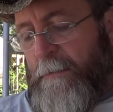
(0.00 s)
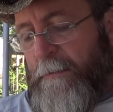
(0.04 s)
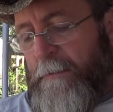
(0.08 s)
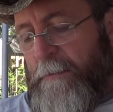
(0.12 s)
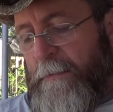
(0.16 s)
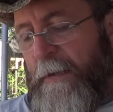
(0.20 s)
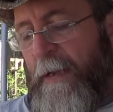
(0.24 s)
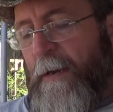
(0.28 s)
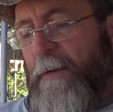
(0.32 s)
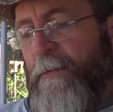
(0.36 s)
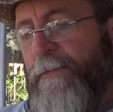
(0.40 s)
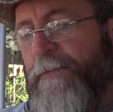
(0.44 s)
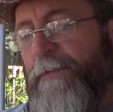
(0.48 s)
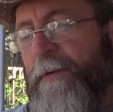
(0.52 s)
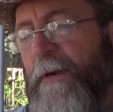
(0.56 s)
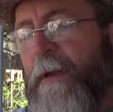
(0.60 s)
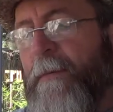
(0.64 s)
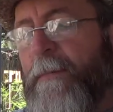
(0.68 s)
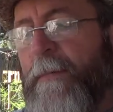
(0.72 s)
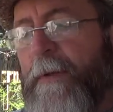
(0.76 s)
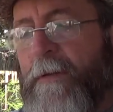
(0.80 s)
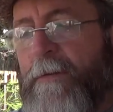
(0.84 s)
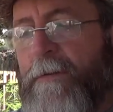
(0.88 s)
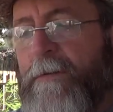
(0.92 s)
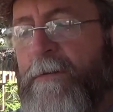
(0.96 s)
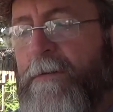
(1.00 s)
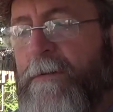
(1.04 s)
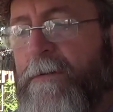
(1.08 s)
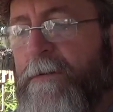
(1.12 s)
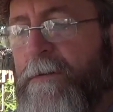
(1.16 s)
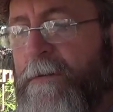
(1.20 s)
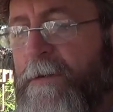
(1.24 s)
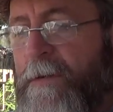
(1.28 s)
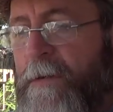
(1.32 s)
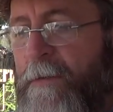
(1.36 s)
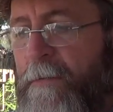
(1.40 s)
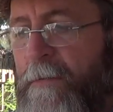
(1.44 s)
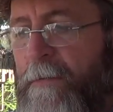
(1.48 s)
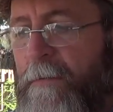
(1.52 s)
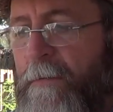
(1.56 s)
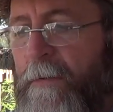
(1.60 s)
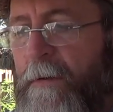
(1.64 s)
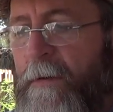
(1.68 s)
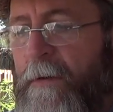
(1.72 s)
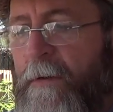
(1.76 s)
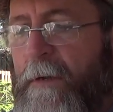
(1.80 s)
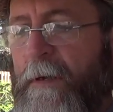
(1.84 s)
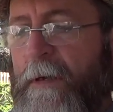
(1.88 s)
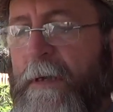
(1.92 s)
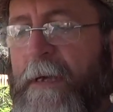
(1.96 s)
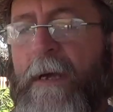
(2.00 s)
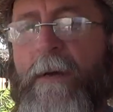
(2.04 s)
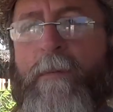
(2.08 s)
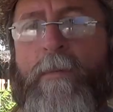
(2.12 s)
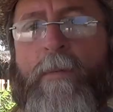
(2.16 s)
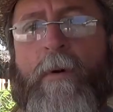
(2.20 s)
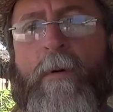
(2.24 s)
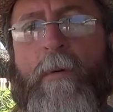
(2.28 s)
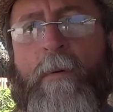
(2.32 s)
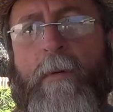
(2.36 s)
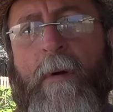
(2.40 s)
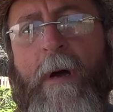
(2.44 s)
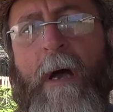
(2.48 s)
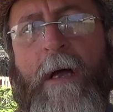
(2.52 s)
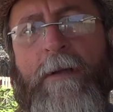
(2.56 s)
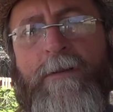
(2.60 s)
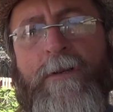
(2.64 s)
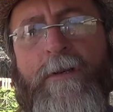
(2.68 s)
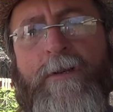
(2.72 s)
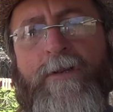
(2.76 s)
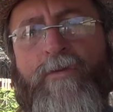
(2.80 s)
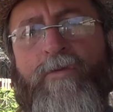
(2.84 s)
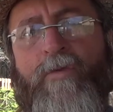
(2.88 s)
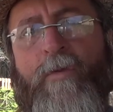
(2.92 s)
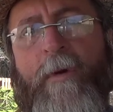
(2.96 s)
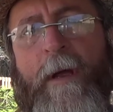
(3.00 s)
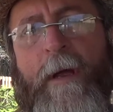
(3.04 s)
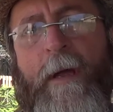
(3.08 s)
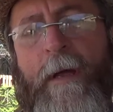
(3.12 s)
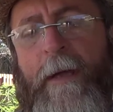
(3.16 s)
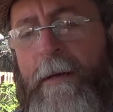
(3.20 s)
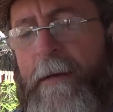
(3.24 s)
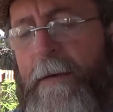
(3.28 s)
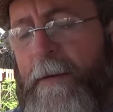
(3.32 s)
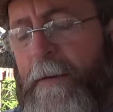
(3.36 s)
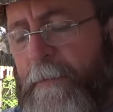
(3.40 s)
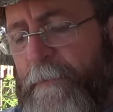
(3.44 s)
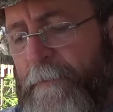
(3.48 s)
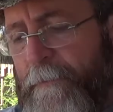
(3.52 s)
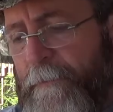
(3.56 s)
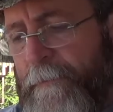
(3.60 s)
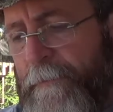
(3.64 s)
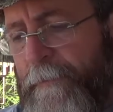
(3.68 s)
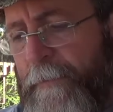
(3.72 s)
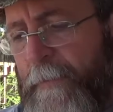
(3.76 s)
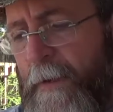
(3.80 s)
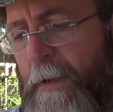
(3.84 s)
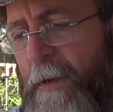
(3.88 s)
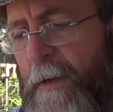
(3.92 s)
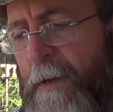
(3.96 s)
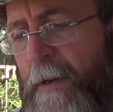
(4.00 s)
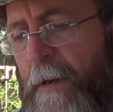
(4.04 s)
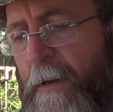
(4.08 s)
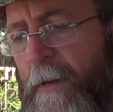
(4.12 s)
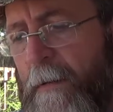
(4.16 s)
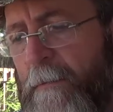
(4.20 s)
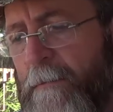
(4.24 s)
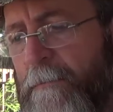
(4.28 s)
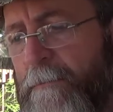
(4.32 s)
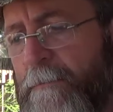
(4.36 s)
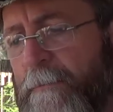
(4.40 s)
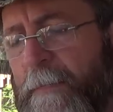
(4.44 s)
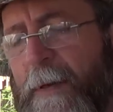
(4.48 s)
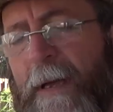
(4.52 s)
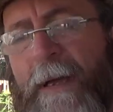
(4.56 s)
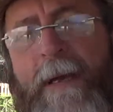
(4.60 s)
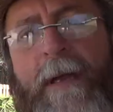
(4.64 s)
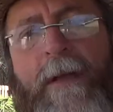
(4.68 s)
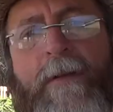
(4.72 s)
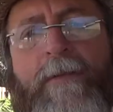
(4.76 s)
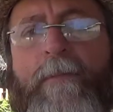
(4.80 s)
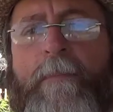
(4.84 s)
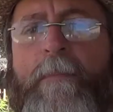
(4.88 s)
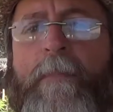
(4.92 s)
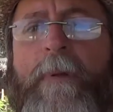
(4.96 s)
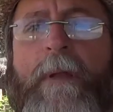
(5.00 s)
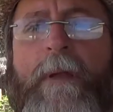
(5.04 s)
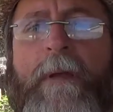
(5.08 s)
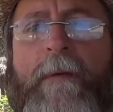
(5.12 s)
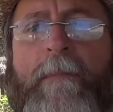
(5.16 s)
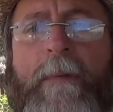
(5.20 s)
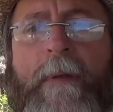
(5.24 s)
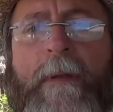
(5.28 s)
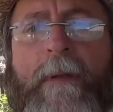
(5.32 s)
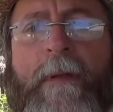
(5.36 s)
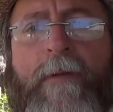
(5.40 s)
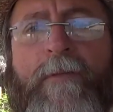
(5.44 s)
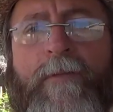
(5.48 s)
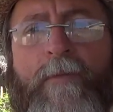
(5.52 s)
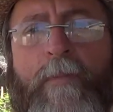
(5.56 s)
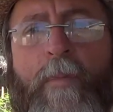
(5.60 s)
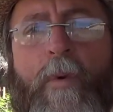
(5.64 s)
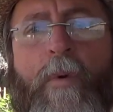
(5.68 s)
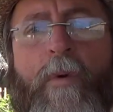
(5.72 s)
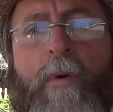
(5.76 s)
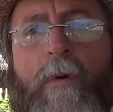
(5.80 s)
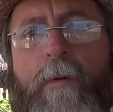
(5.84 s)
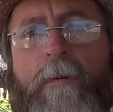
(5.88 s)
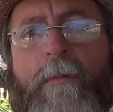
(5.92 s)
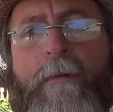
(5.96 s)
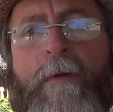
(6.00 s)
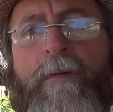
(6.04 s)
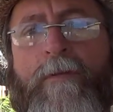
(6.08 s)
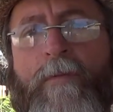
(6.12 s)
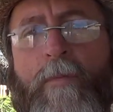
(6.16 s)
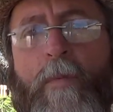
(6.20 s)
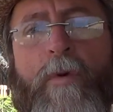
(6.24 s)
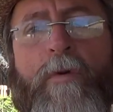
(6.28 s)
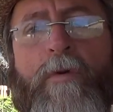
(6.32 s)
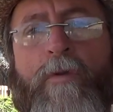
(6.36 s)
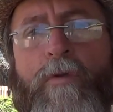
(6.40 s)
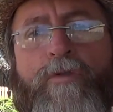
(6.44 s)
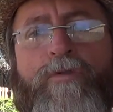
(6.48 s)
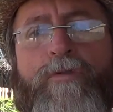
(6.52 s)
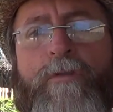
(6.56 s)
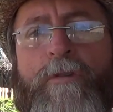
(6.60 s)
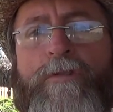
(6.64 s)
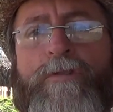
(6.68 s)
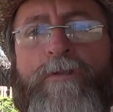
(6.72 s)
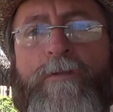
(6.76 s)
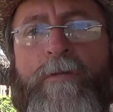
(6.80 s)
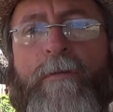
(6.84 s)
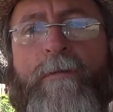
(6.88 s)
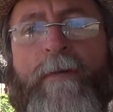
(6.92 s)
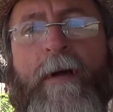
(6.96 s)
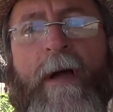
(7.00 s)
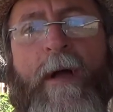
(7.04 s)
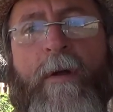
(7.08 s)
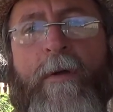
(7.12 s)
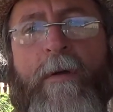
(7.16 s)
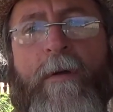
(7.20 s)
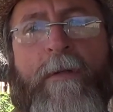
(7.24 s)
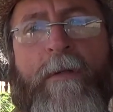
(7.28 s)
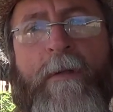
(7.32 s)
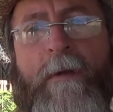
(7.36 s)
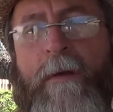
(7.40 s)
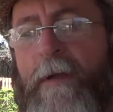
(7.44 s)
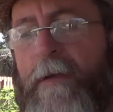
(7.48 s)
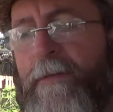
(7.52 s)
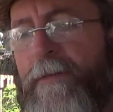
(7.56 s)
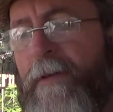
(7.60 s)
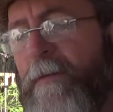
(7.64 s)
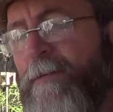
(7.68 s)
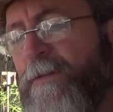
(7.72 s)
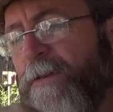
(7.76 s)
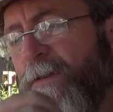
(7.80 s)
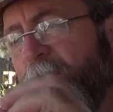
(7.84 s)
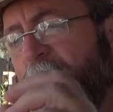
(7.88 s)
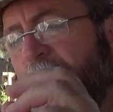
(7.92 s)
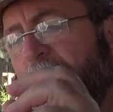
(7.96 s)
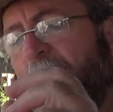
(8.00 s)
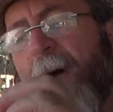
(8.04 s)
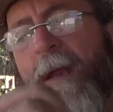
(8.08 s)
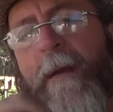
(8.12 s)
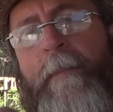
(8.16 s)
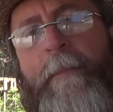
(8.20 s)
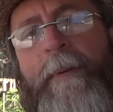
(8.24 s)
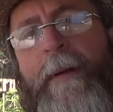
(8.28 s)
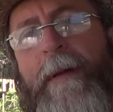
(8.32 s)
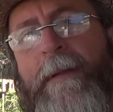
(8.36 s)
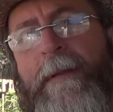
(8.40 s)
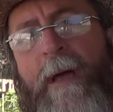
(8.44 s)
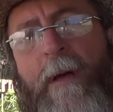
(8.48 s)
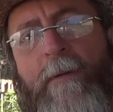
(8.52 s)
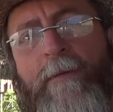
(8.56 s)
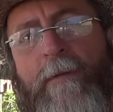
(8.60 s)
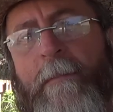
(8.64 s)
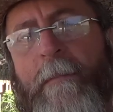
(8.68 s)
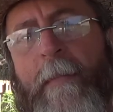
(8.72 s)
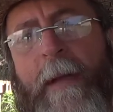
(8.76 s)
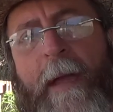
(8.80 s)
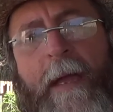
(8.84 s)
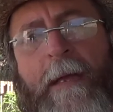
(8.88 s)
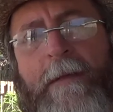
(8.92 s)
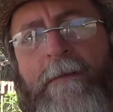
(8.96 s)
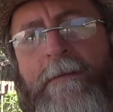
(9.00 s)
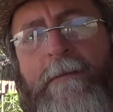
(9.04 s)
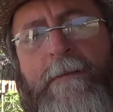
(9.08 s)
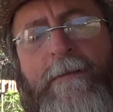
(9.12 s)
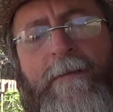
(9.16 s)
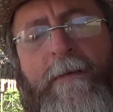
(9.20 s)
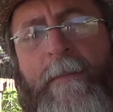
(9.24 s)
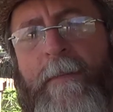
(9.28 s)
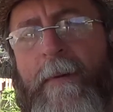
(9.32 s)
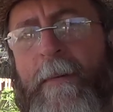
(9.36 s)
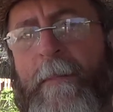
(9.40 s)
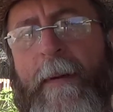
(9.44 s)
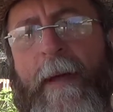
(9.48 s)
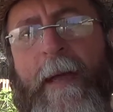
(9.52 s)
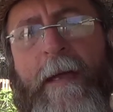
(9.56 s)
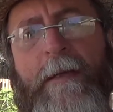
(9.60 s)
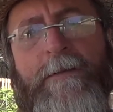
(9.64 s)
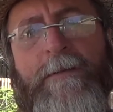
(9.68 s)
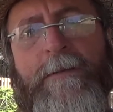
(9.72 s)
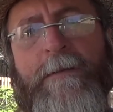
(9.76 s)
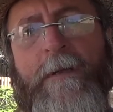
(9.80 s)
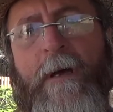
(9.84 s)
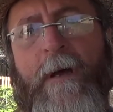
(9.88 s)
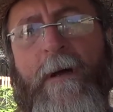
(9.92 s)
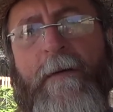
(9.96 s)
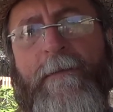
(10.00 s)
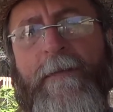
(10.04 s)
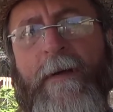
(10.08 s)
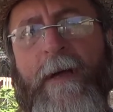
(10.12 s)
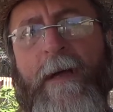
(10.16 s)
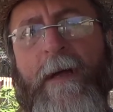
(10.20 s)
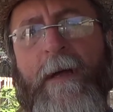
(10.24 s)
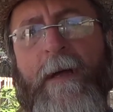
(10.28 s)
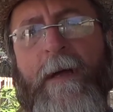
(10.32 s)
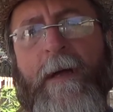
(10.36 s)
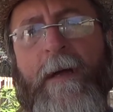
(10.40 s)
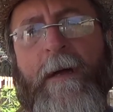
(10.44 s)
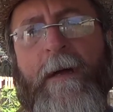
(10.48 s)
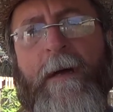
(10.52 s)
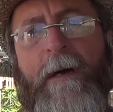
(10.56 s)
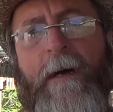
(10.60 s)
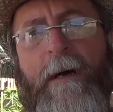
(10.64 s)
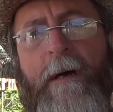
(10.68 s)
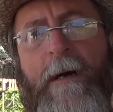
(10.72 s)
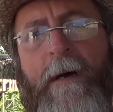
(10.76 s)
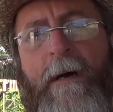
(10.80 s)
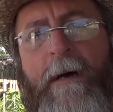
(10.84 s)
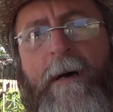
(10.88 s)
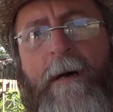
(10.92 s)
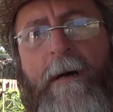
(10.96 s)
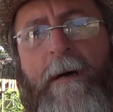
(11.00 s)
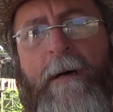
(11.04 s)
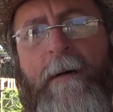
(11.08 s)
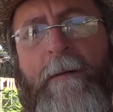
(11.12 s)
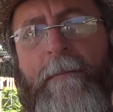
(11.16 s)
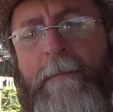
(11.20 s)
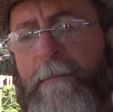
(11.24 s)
now, for them to, to get what I just read, um, and there's believe me, there's more. There's more nutritional value than this. I just kind of picked out the main, some of the main stuff, uh,